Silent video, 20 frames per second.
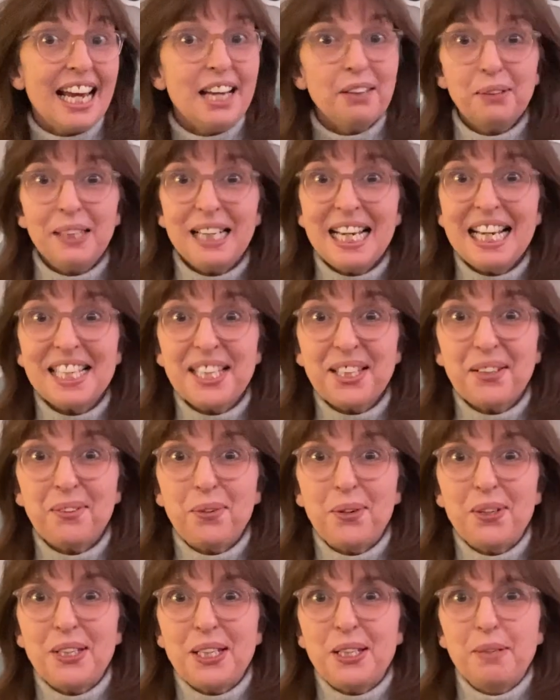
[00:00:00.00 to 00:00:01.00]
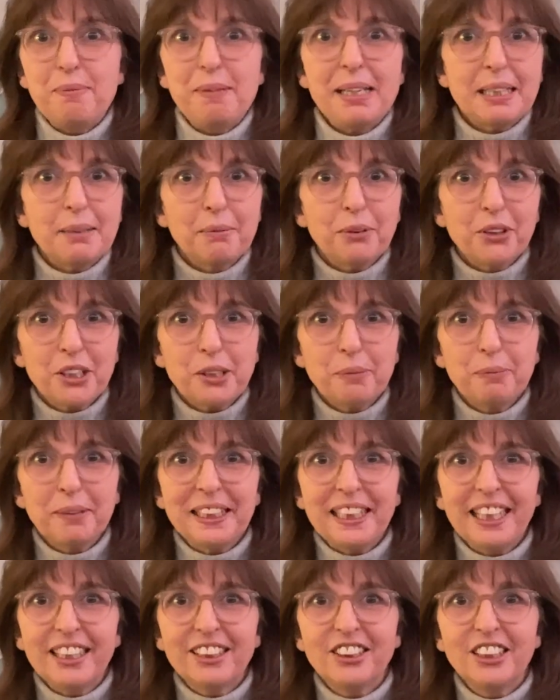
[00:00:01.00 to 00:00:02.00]
anyone else that wants to make some Christmas
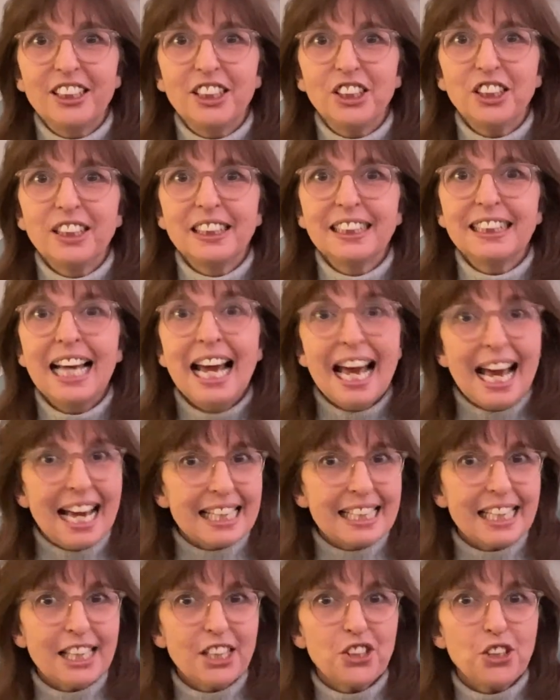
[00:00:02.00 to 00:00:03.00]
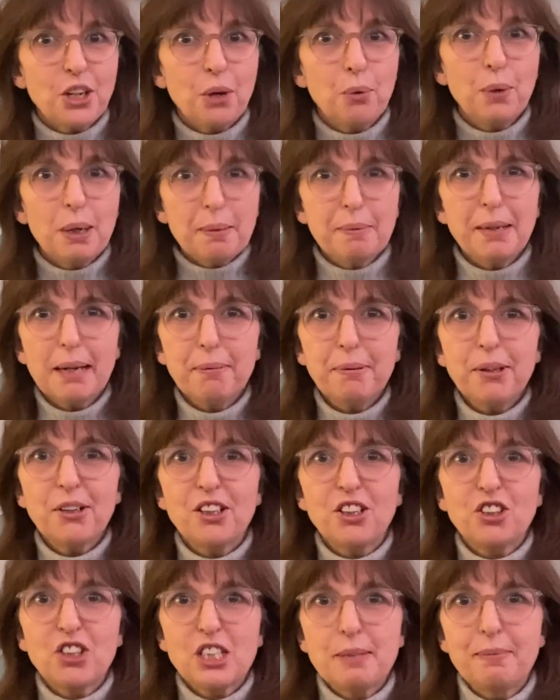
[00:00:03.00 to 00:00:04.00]
decorations. It tells you a wee bit about
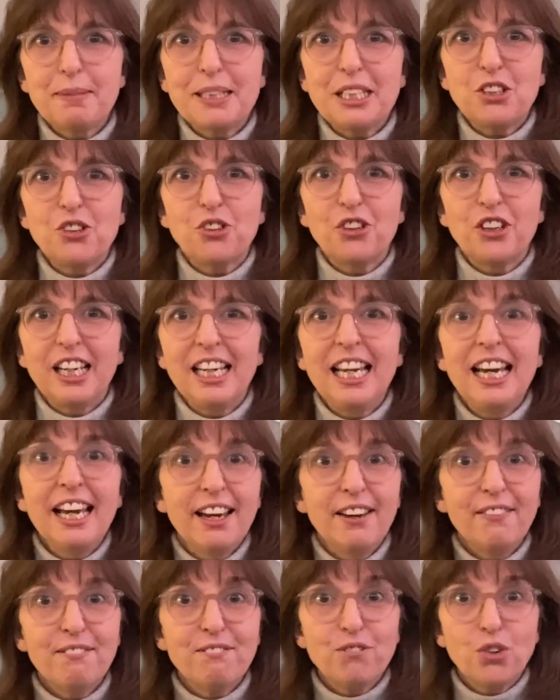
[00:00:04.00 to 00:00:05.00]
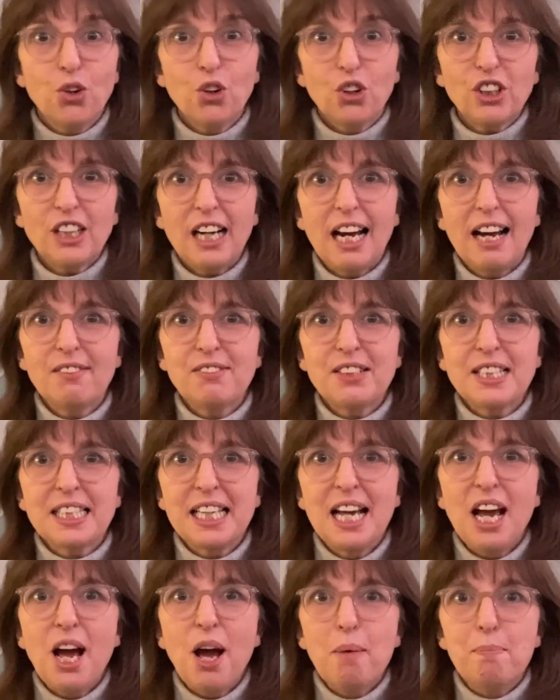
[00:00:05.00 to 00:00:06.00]
the Christmas story in four crafts,
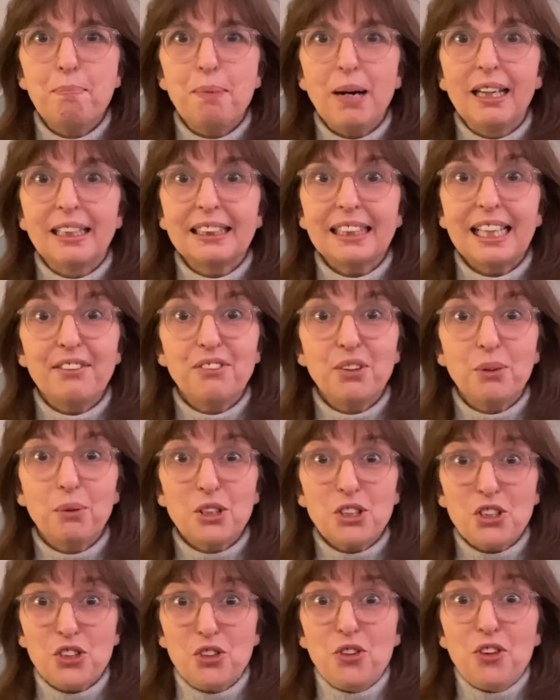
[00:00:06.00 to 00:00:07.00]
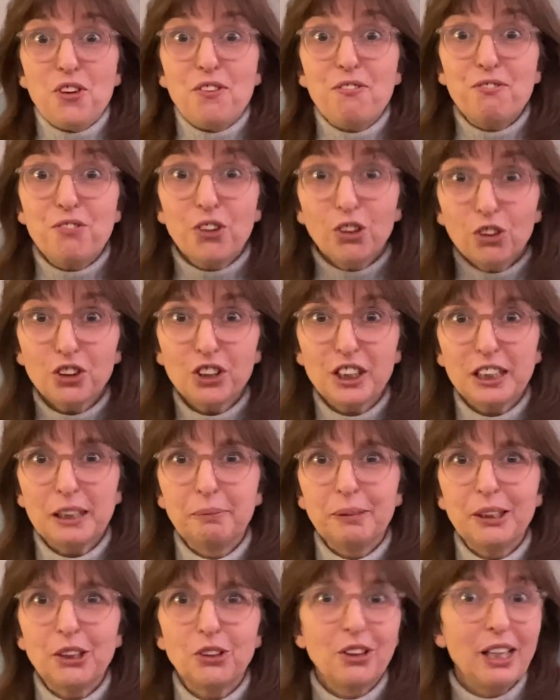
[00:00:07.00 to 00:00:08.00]
but if you want to know the full
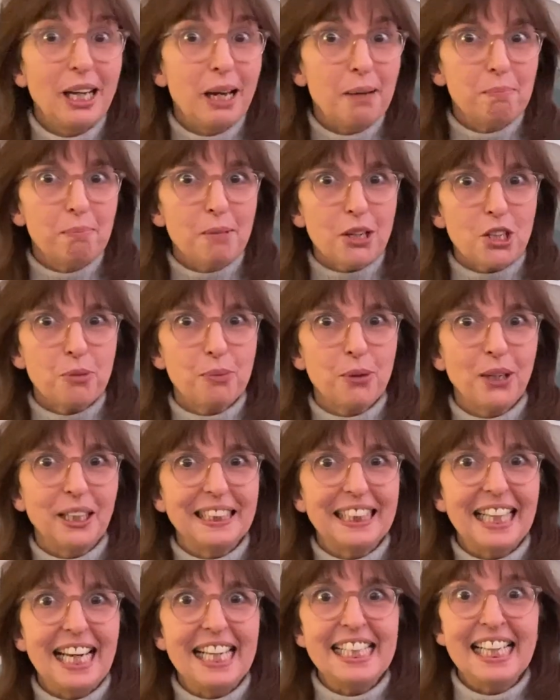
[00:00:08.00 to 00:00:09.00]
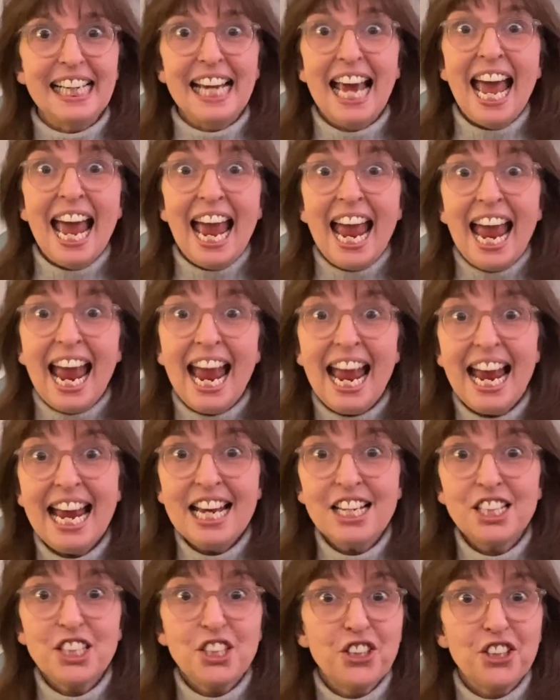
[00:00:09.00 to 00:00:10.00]
Christmas story and much more exciting,
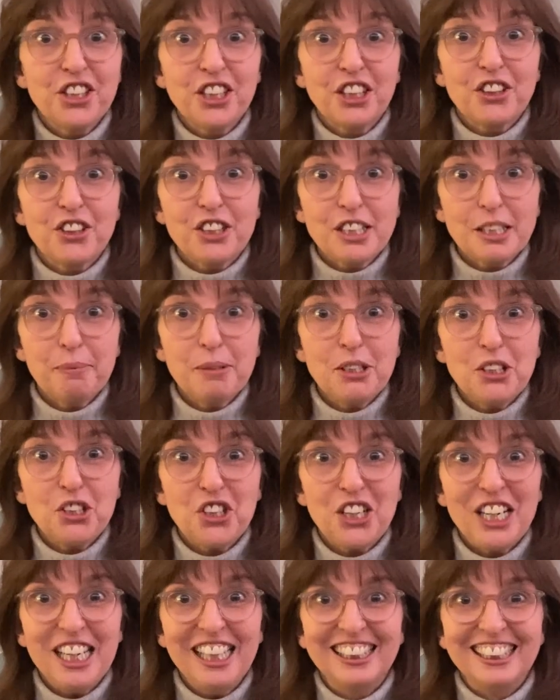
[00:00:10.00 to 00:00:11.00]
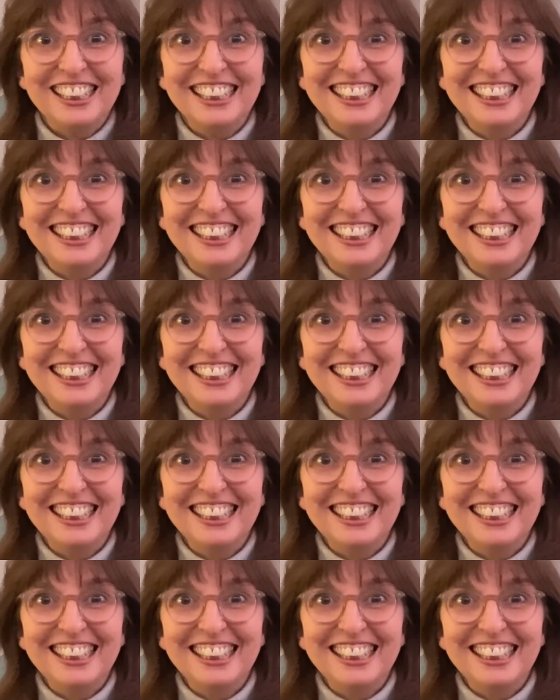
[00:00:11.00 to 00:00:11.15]
head to the Christmas Trail.